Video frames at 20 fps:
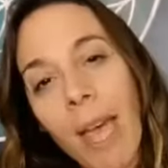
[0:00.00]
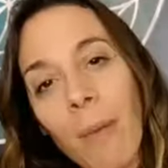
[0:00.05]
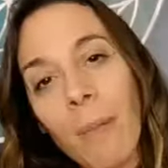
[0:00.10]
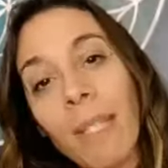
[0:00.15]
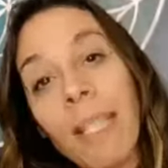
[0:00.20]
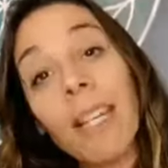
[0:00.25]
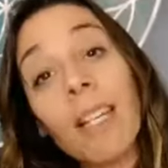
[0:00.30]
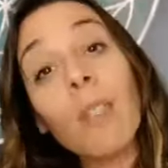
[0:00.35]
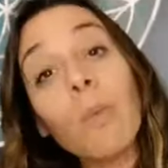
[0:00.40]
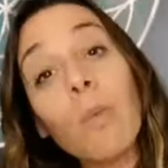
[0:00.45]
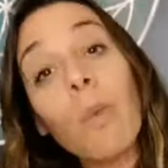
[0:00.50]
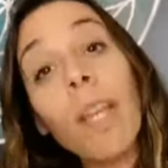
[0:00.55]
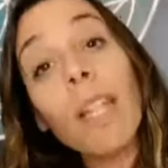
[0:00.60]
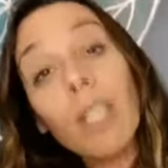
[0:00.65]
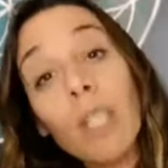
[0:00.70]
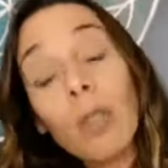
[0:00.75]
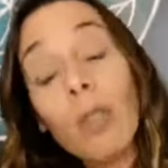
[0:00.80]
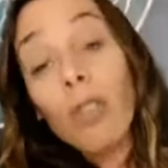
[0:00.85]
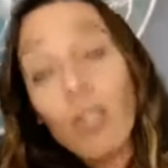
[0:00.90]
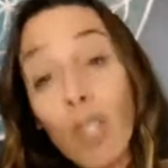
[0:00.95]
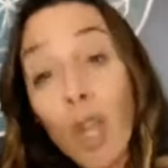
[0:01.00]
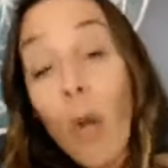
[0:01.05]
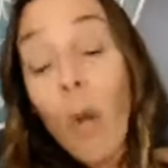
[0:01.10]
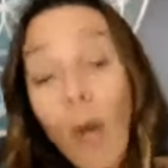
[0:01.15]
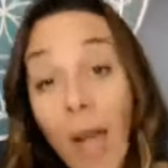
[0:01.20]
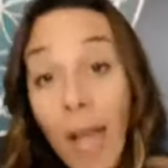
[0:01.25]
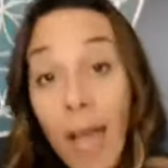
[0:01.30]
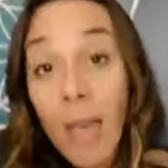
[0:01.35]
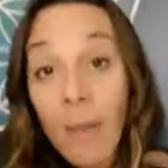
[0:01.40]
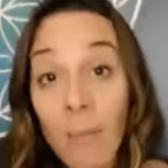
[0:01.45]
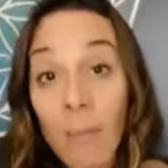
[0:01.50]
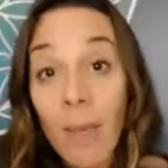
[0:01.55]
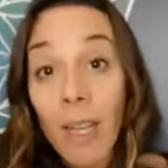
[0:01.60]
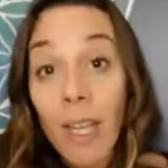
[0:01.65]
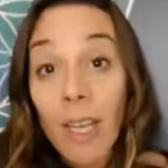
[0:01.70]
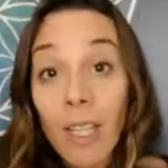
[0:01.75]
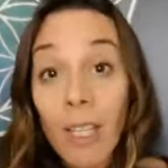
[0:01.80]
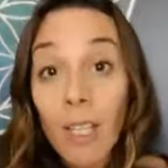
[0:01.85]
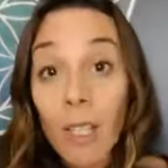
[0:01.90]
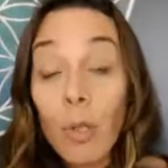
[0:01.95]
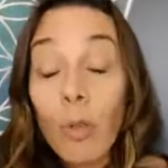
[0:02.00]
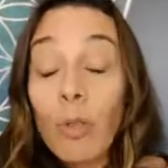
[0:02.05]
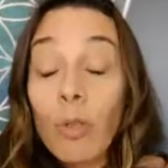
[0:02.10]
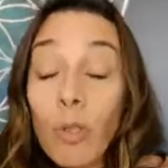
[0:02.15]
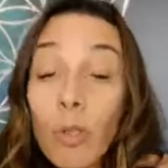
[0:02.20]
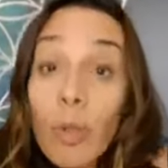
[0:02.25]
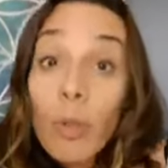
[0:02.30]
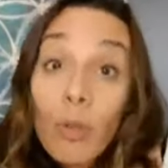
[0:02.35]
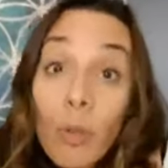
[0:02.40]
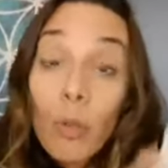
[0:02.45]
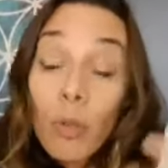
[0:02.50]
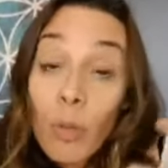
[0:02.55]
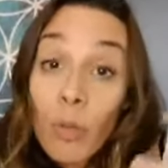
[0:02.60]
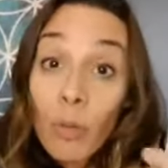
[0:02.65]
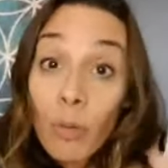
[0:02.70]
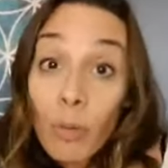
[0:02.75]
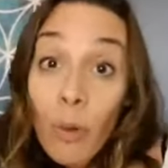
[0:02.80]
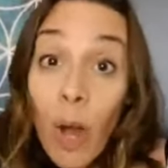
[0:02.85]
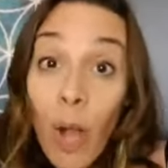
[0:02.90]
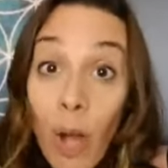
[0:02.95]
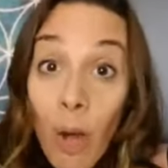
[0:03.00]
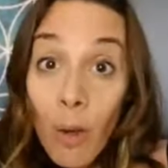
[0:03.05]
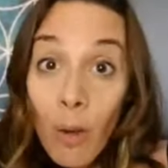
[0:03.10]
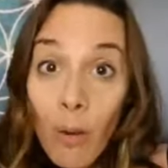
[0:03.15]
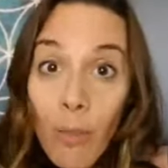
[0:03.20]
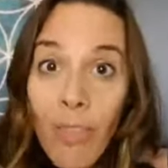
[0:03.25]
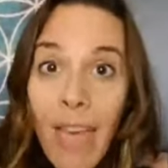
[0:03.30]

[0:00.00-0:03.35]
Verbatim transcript: Because when you show up, you do grow.